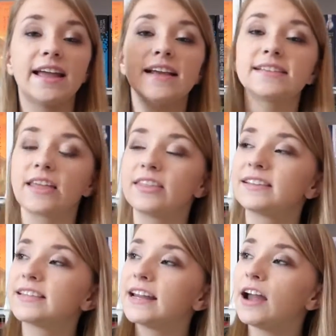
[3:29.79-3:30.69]
is
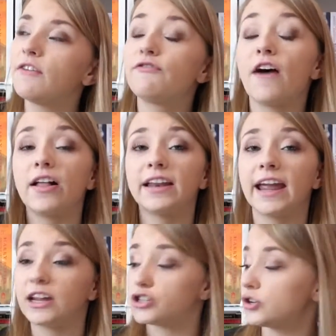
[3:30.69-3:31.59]
The City of Fallen
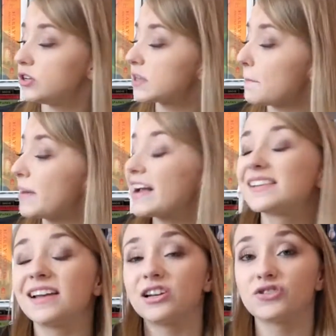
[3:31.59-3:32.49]
Angels by
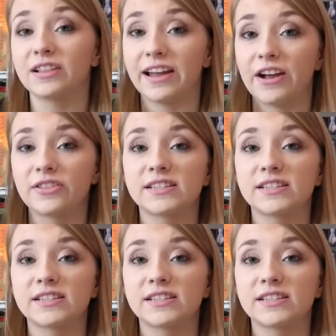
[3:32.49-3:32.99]
Cassandra Clare.